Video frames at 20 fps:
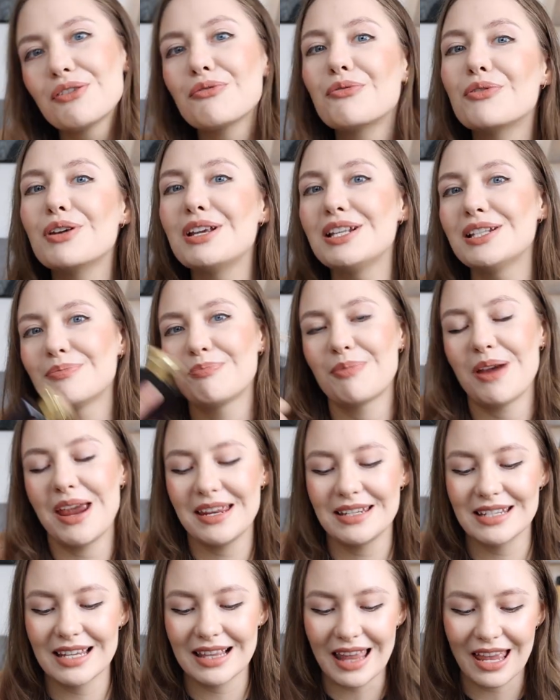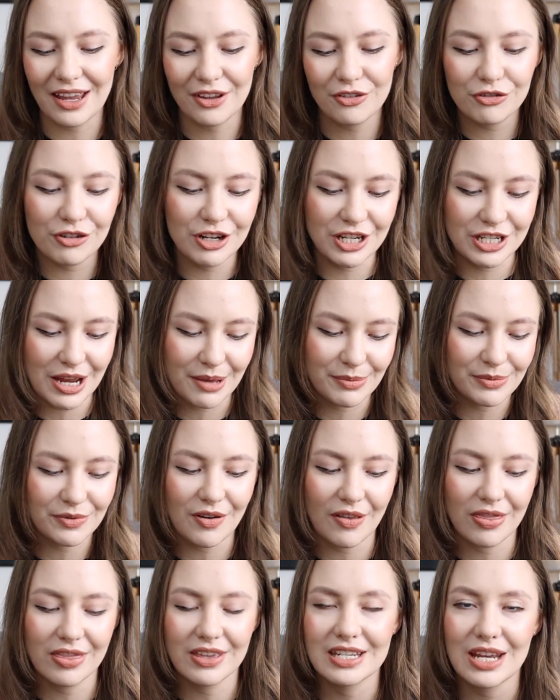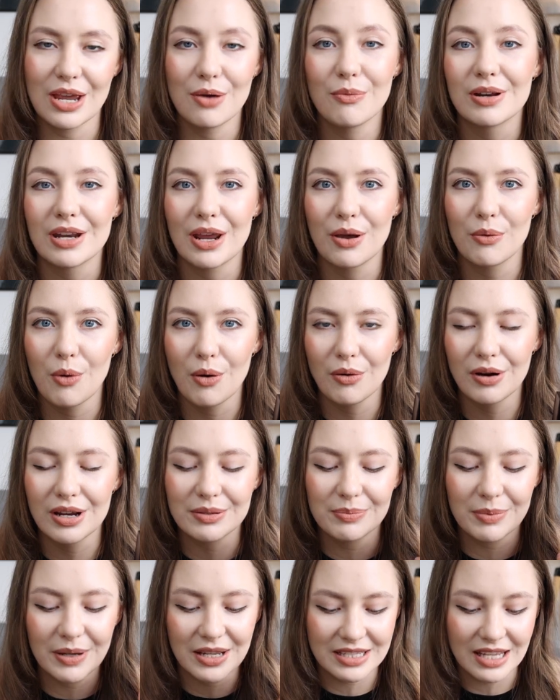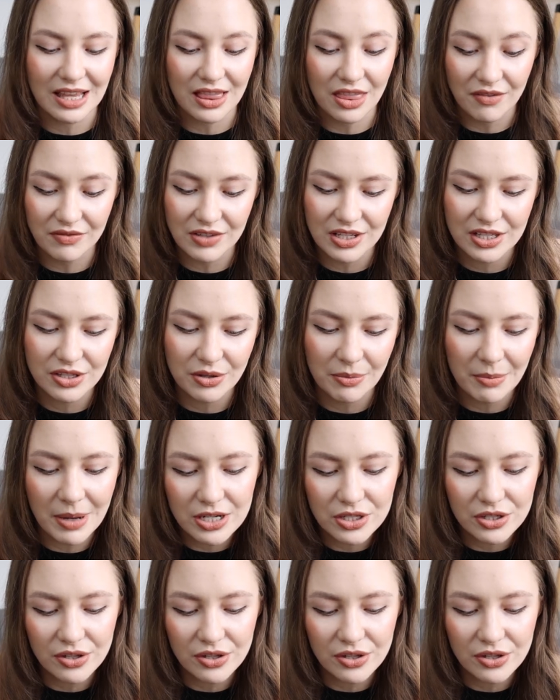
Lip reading: resprayed it like 3 times throughout the day when I wore it because I loved it so much.